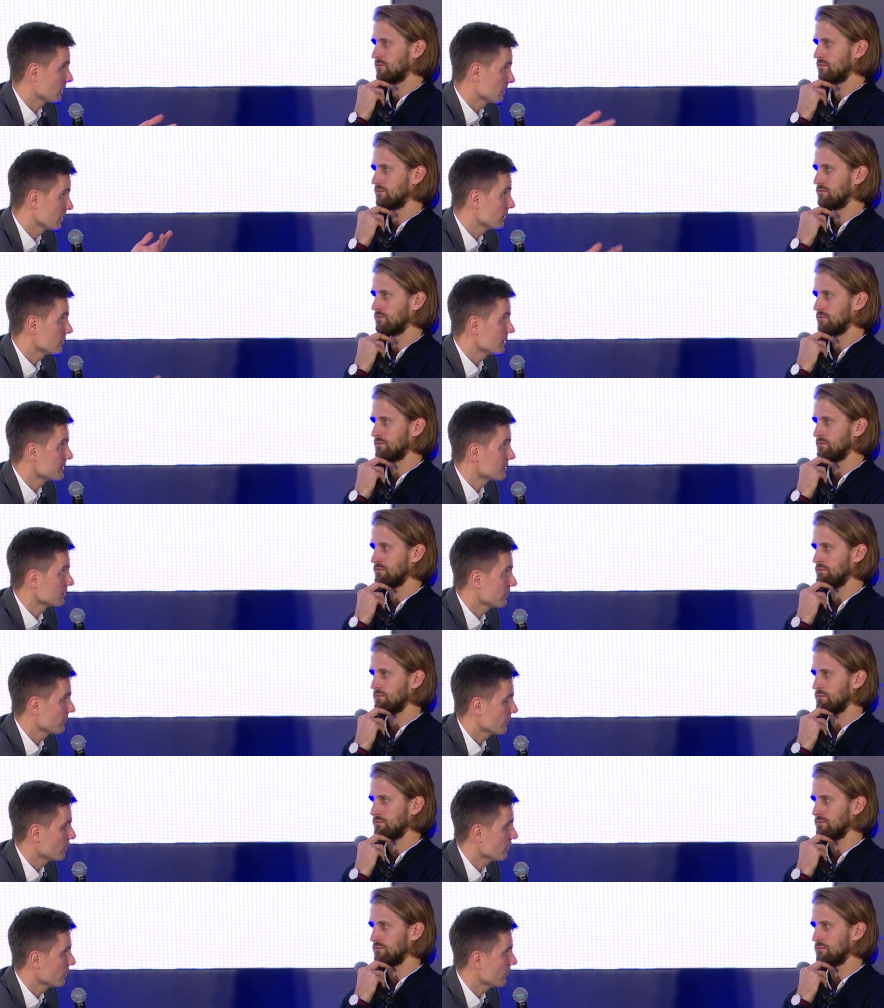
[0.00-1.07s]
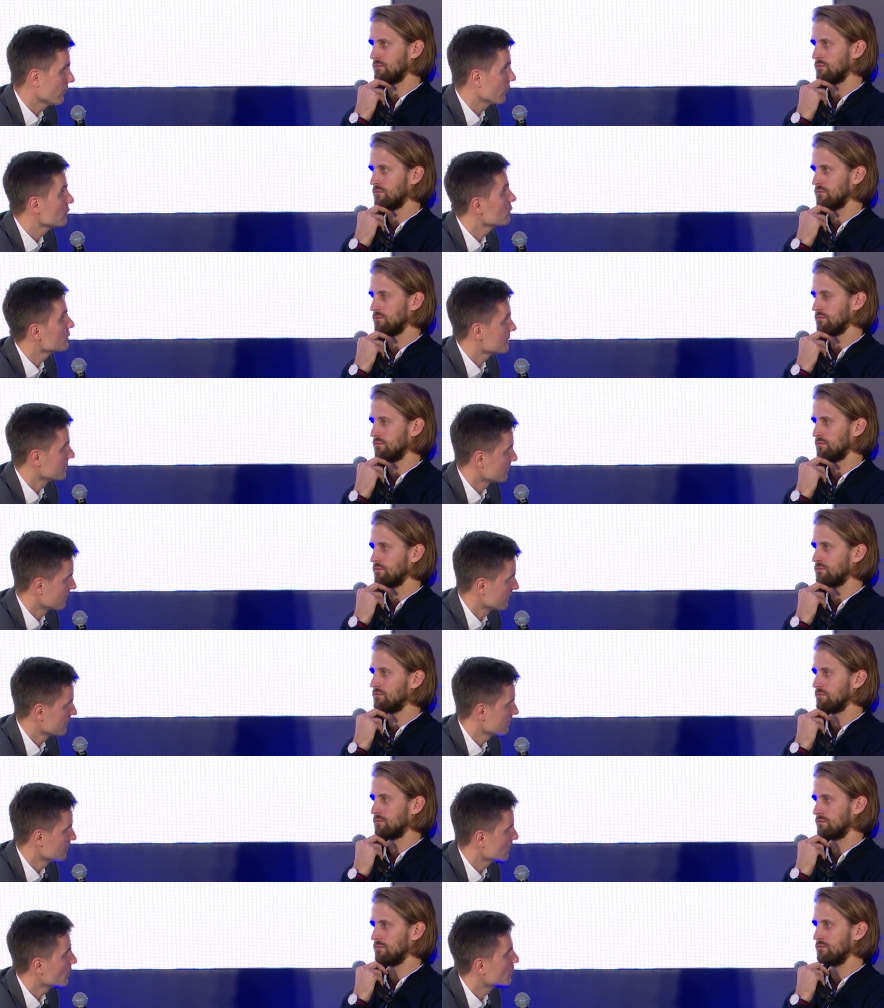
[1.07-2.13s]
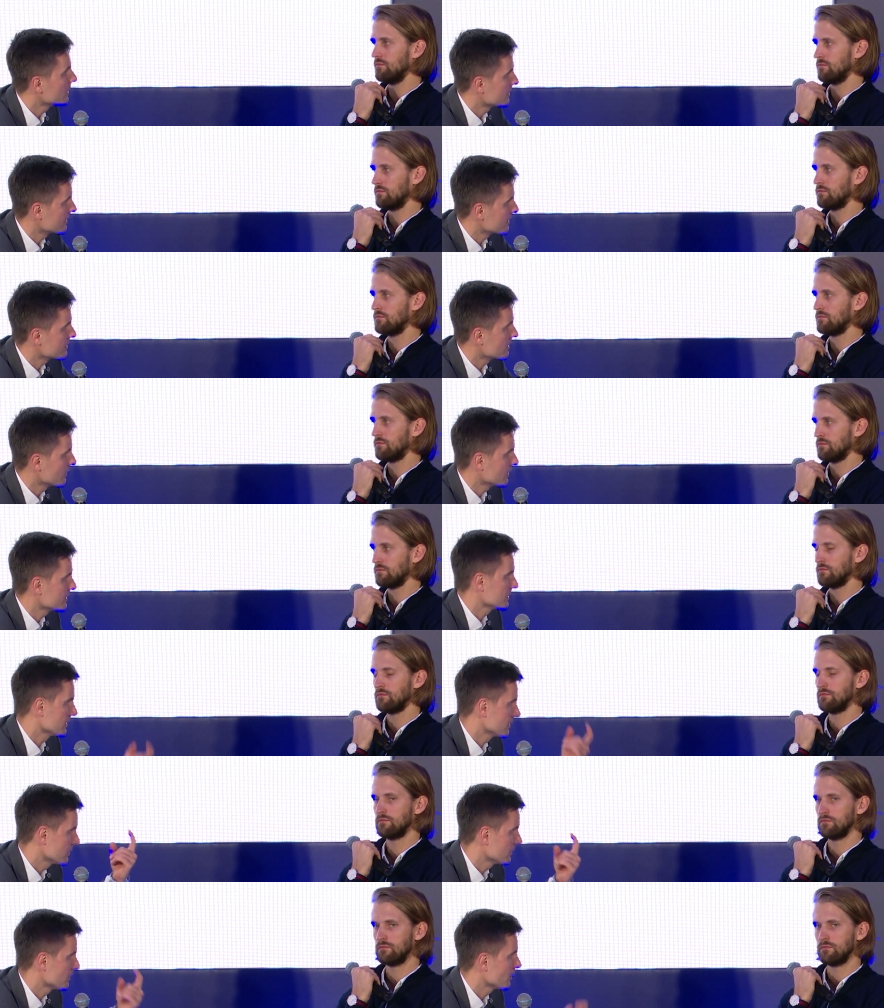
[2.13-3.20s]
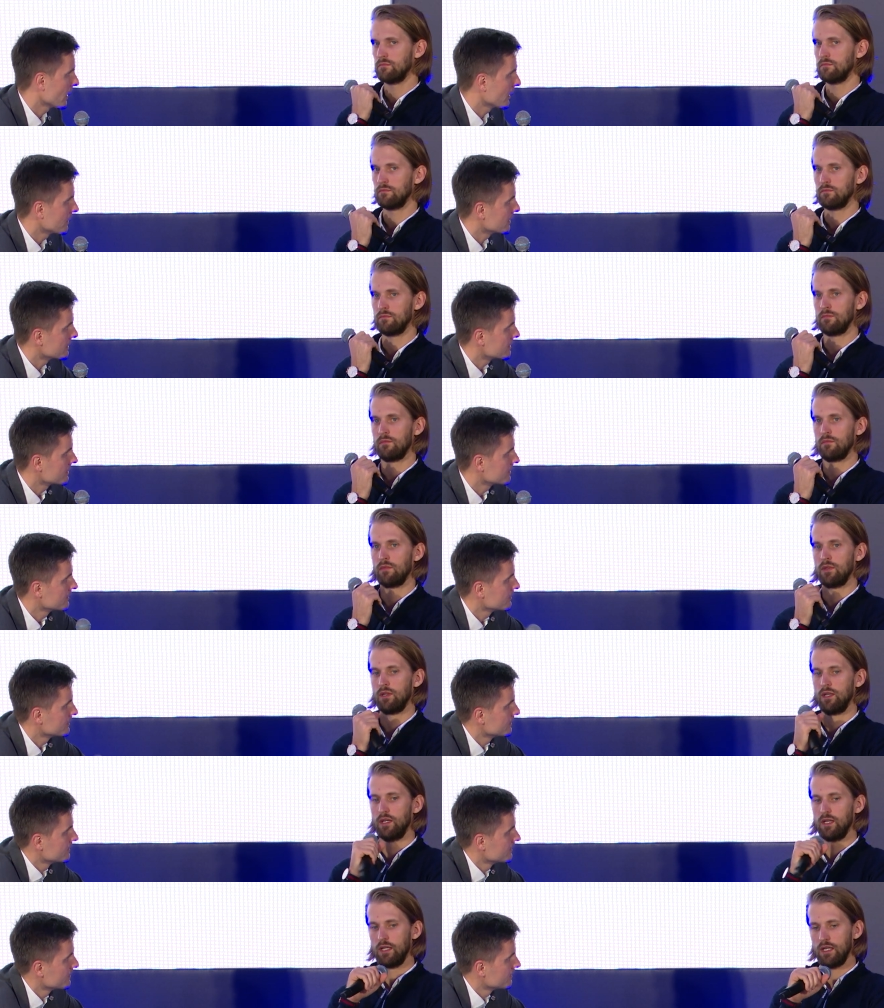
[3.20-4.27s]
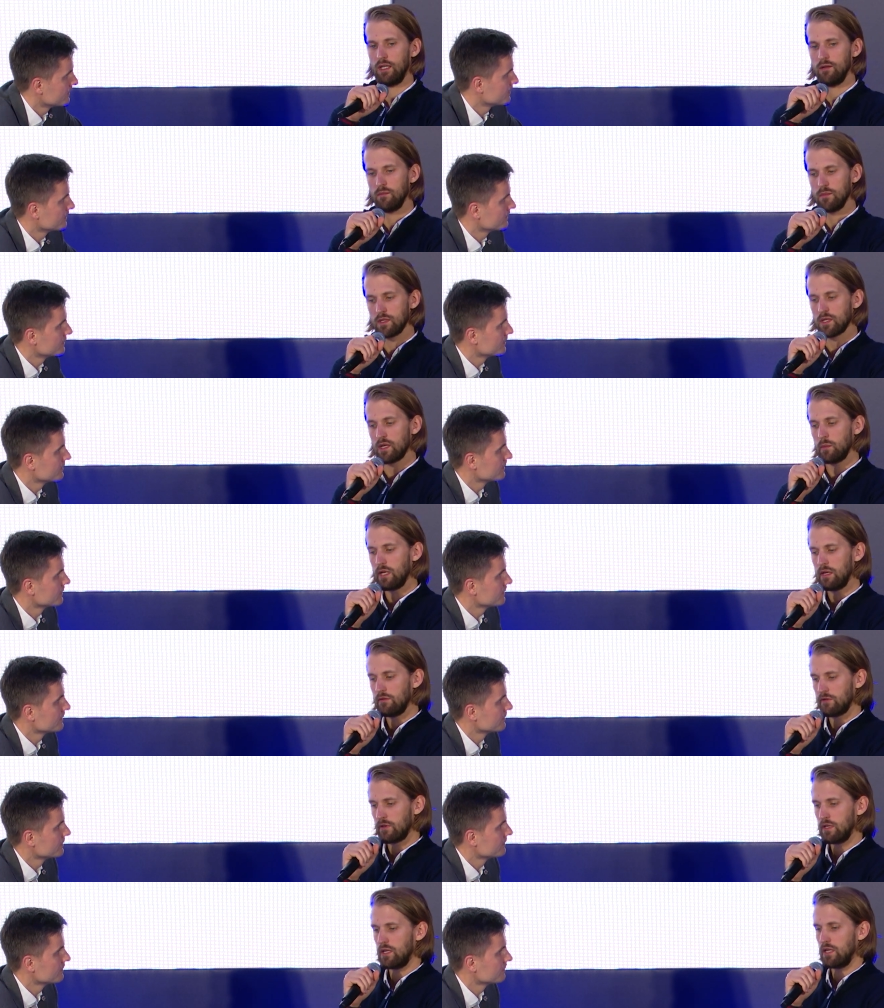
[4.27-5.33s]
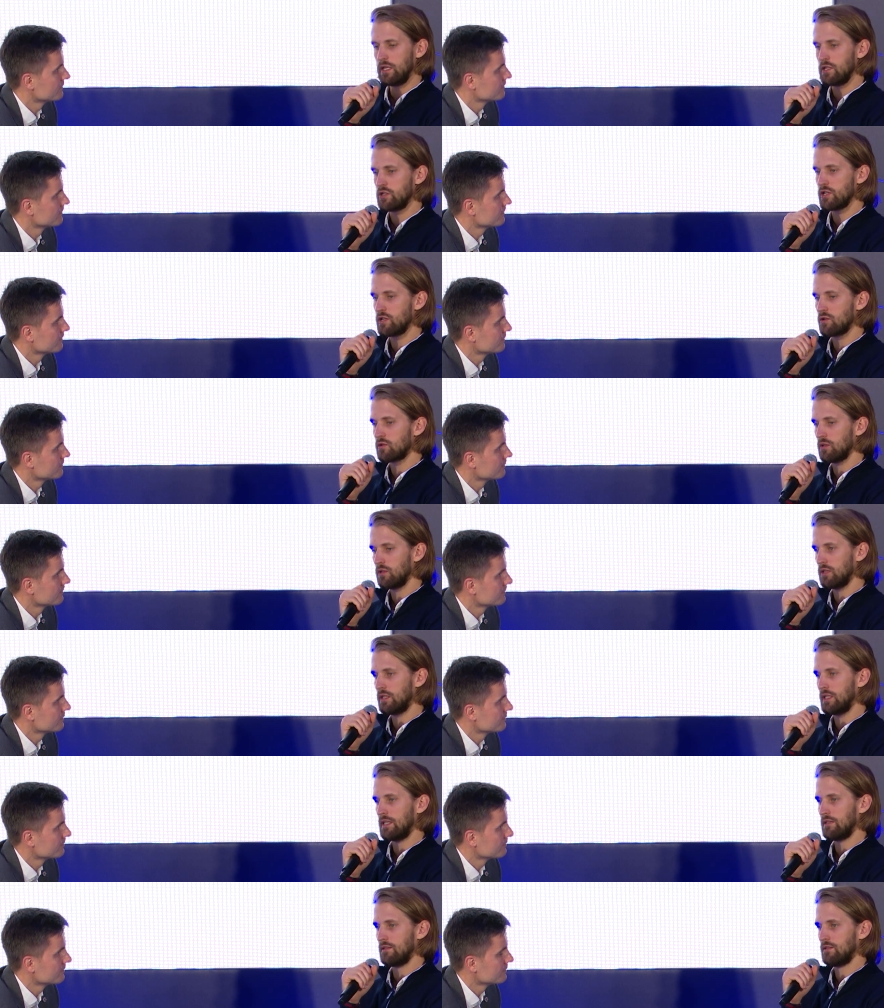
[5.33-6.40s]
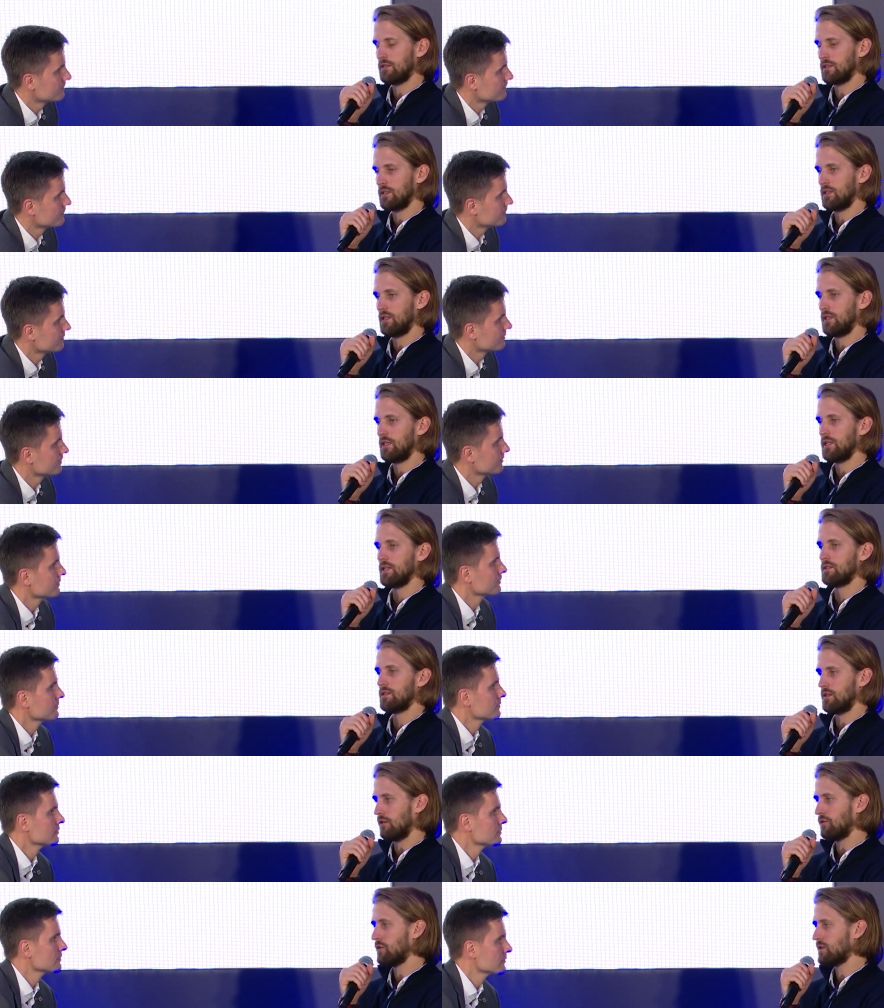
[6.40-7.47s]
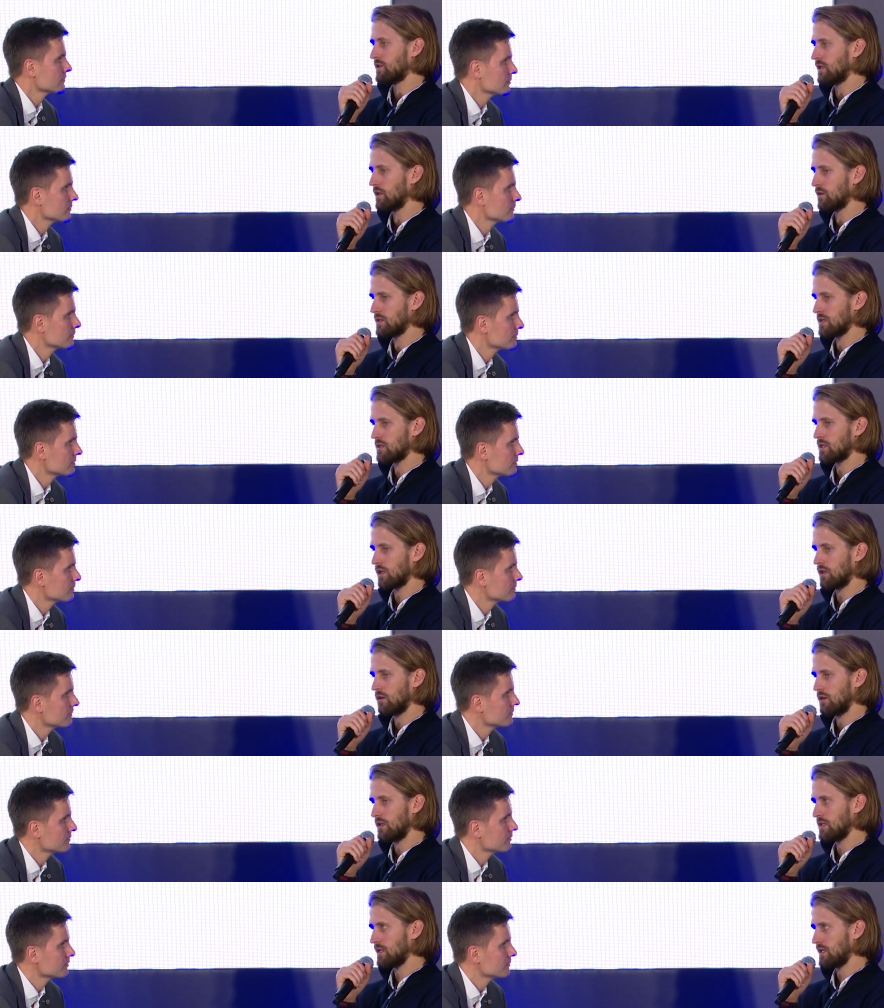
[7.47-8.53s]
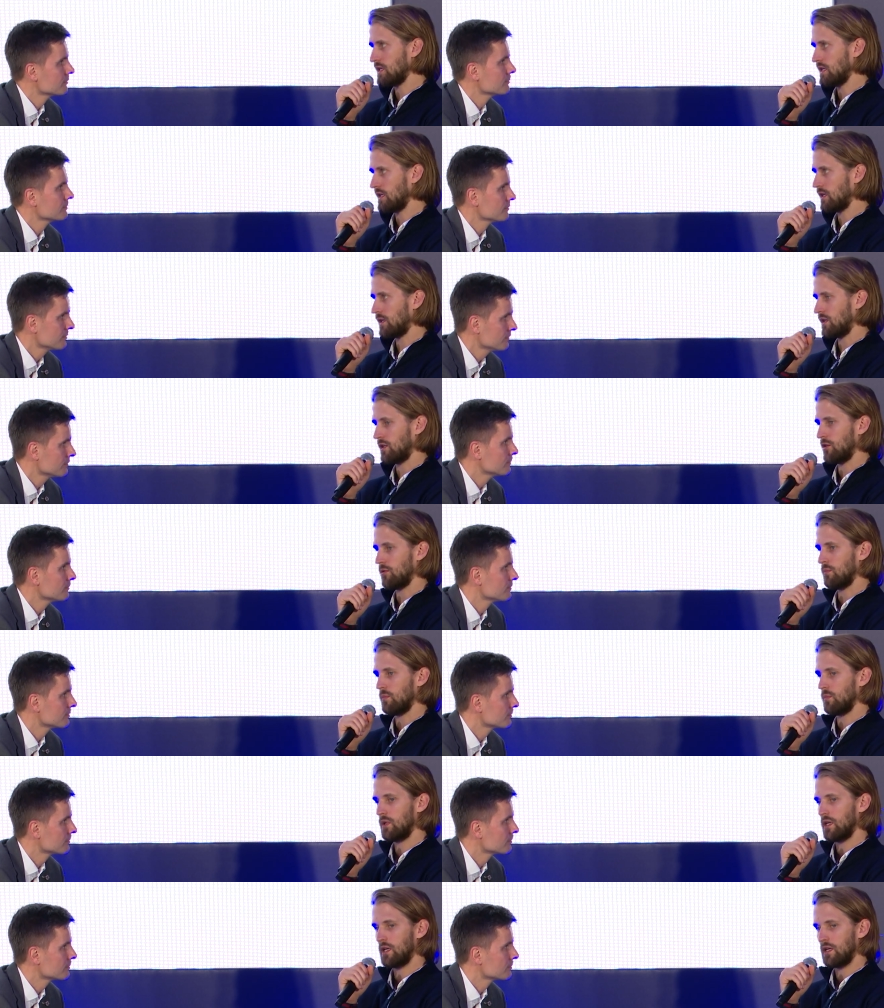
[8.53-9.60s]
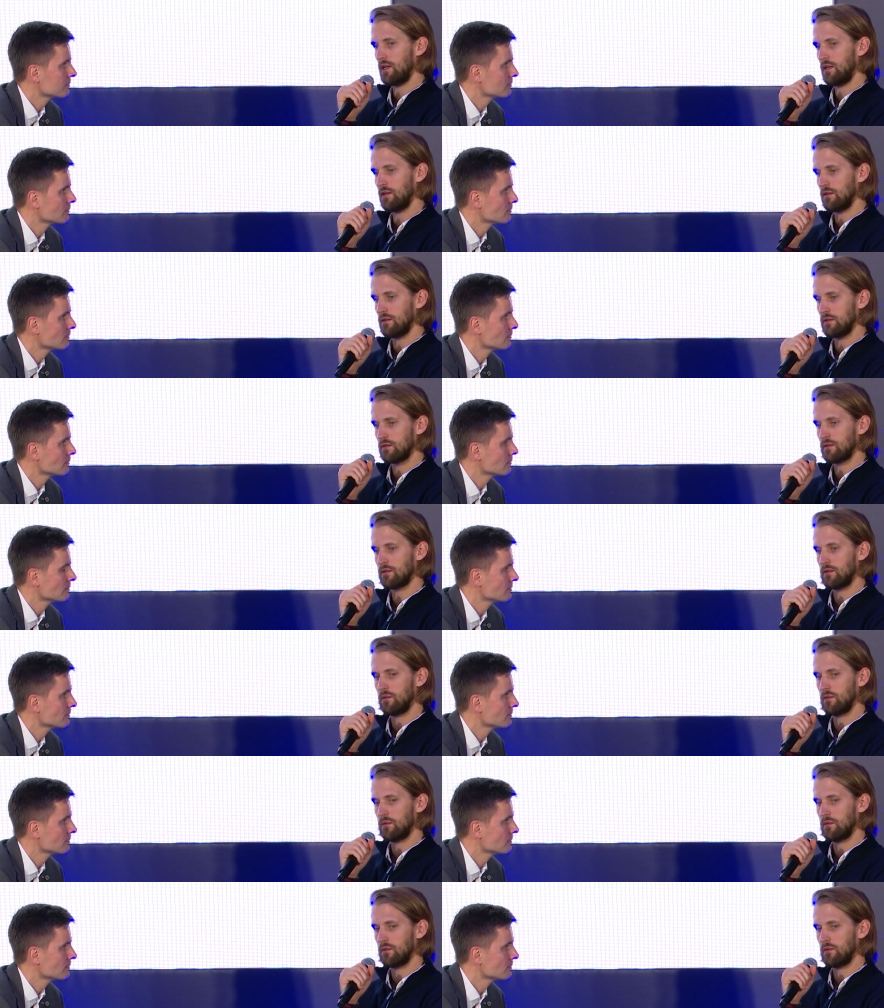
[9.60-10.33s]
Speaker 1: key reason for, for using mobility as service and payments.
Speaker 2: Um, so I believe in, in, general that, yes, it of course increases security um, and